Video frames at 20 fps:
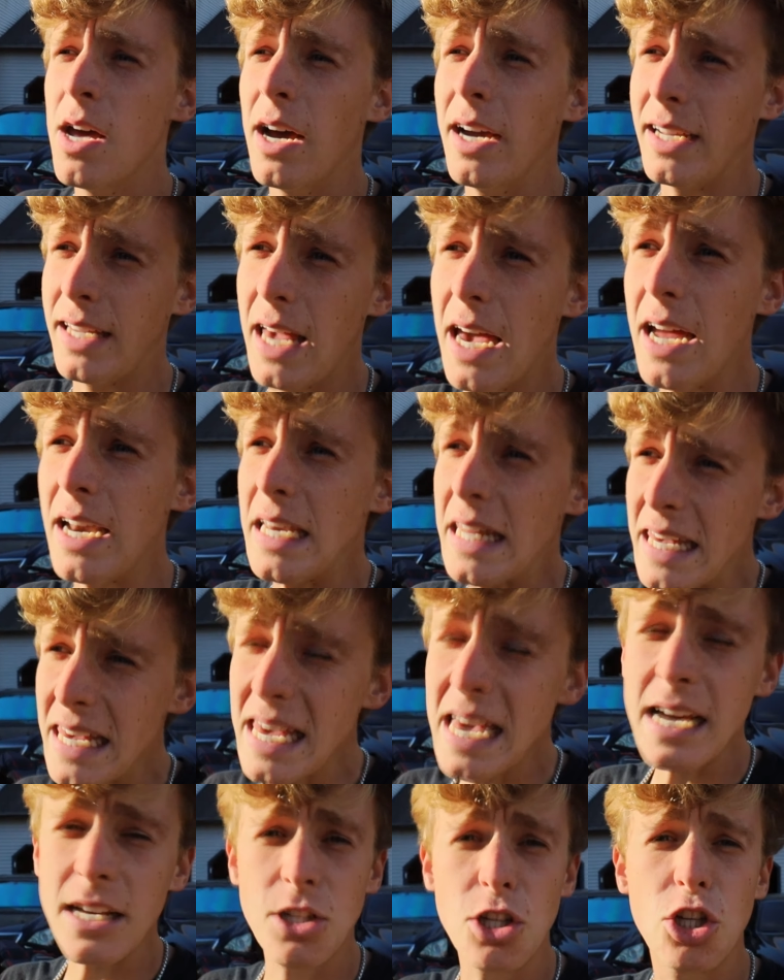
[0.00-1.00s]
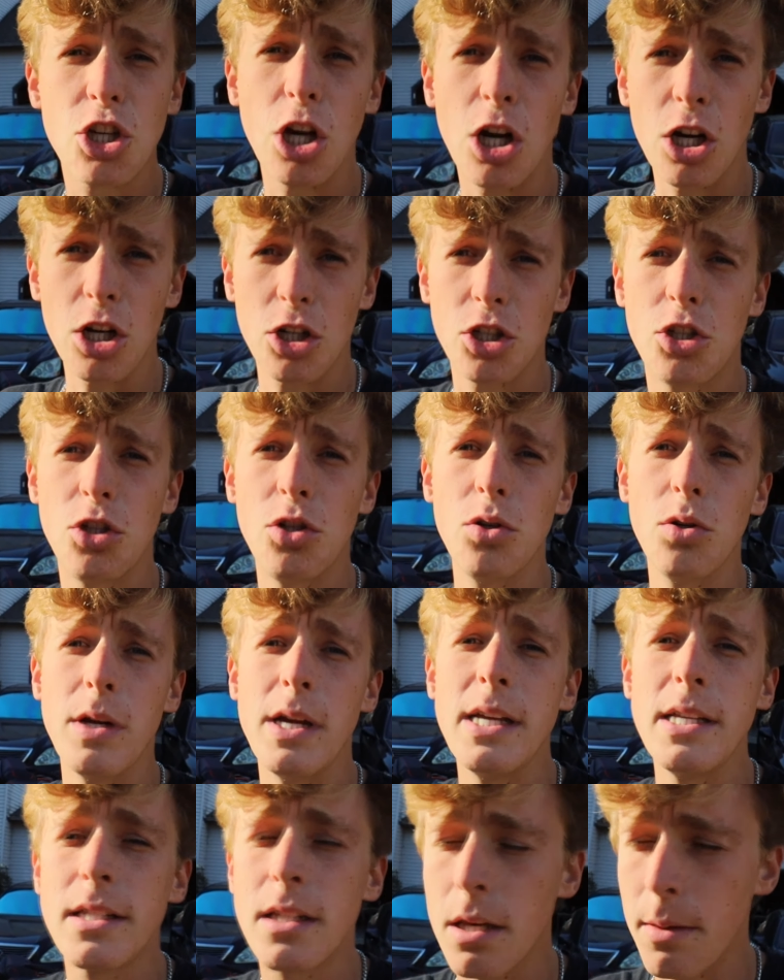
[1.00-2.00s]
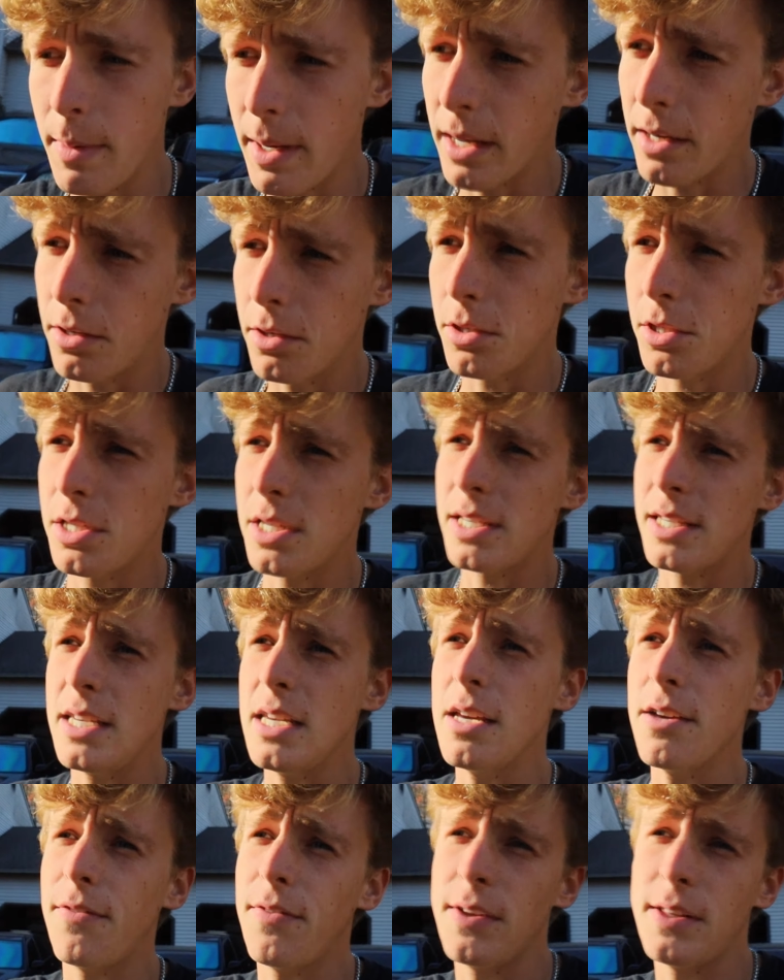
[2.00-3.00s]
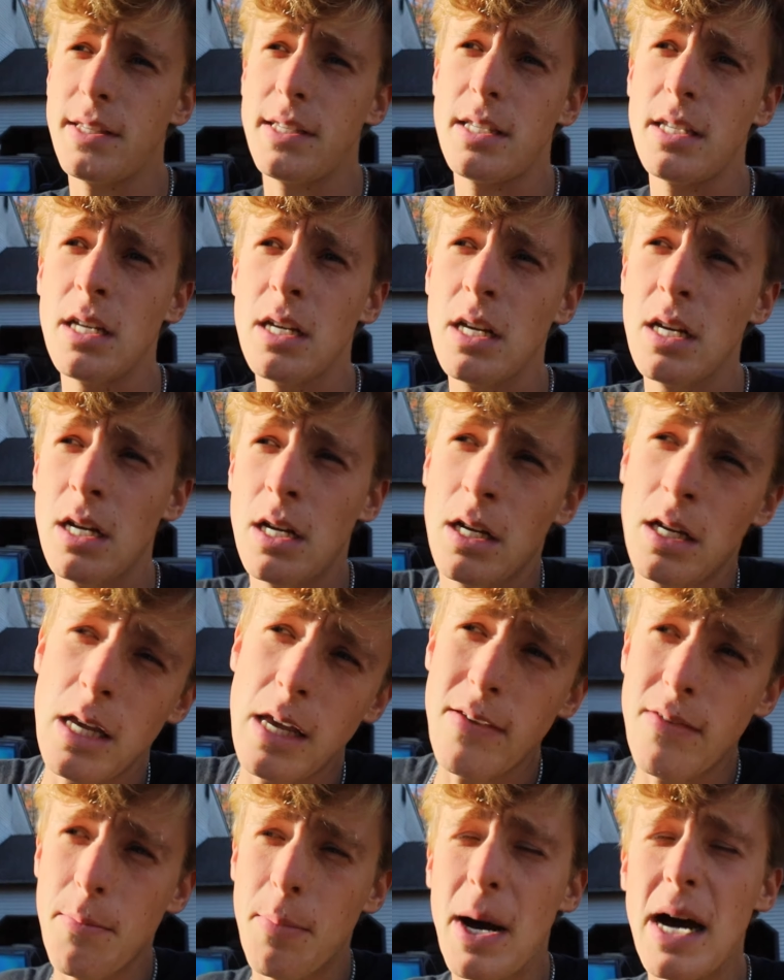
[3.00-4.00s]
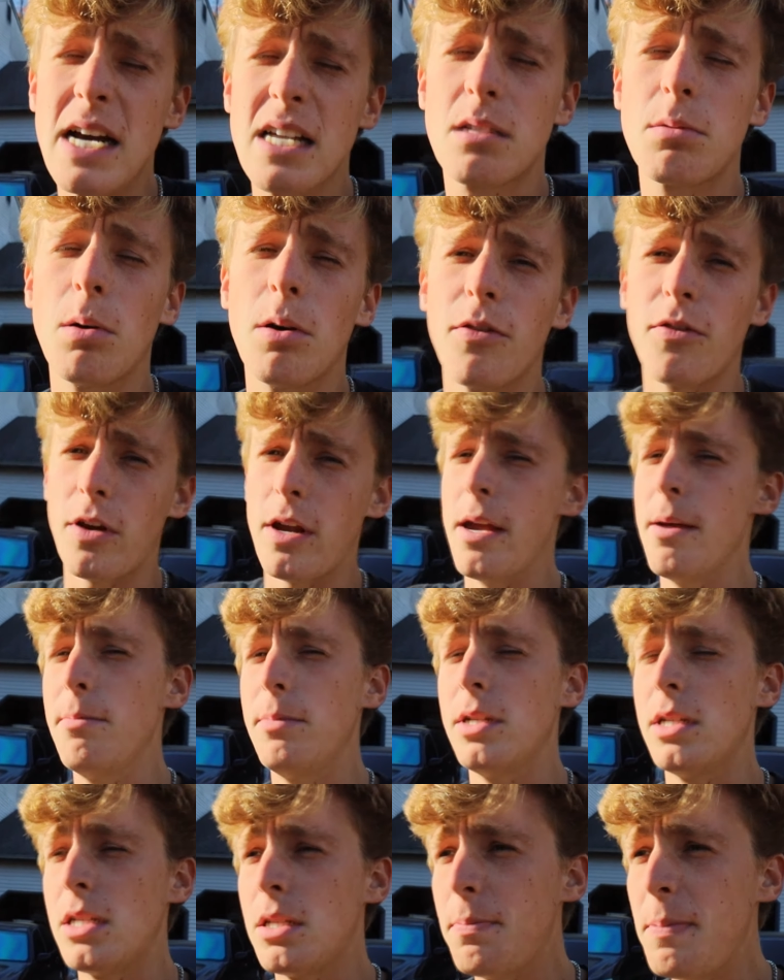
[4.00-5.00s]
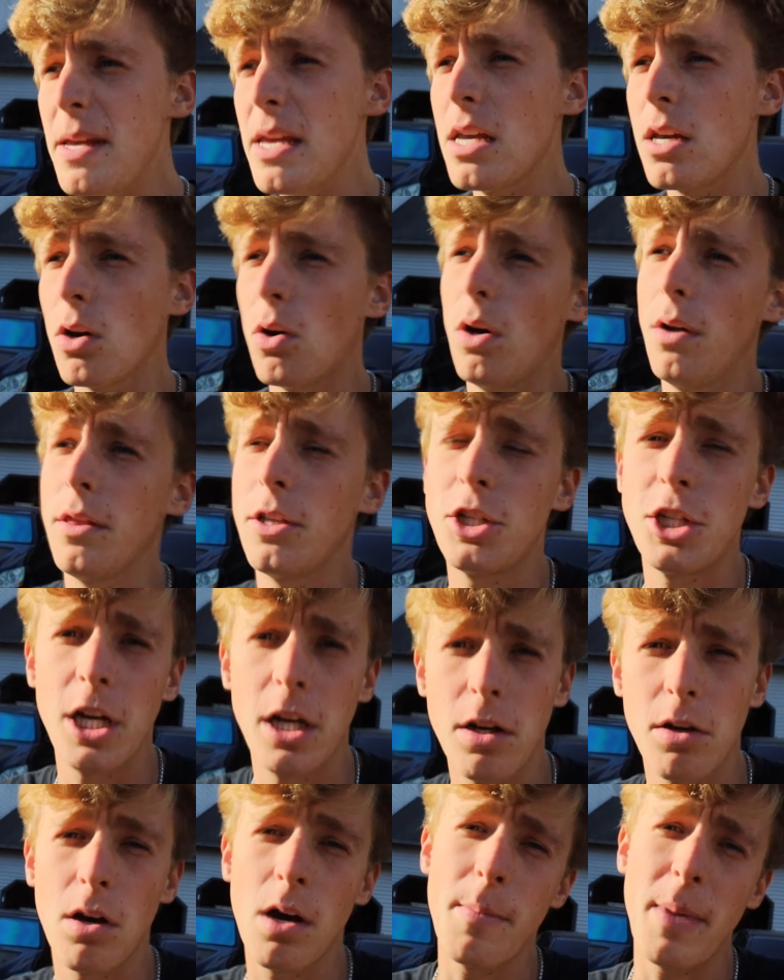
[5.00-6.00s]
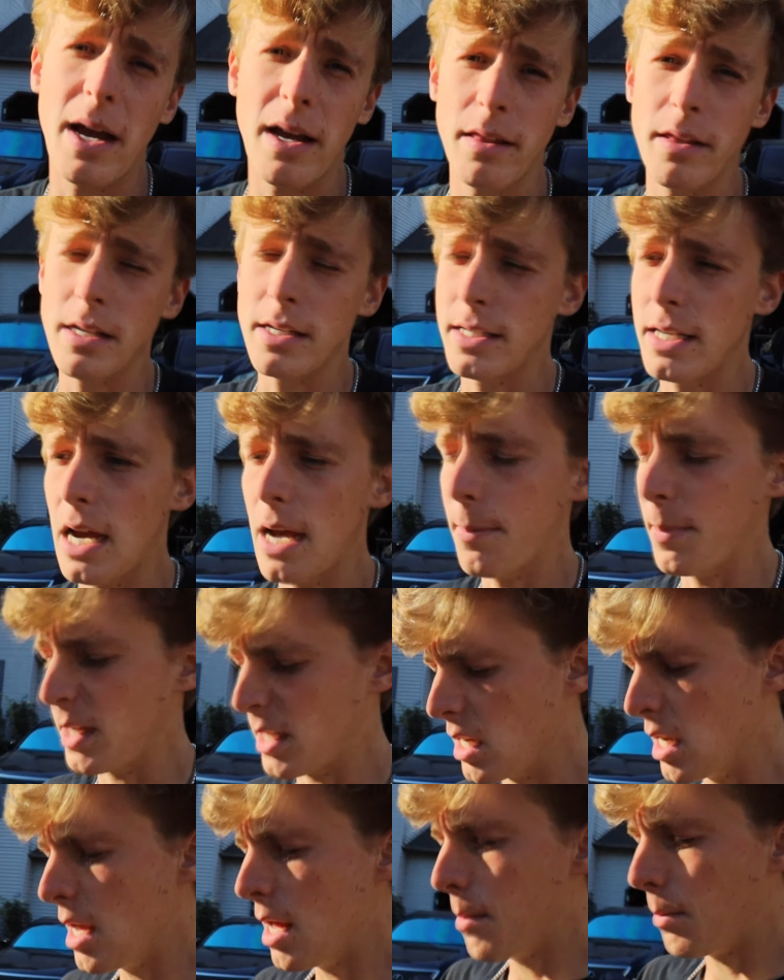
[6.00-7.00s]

Again, he has to talk to his commanders to see if it's even possible for him to speak on the channel about these topics.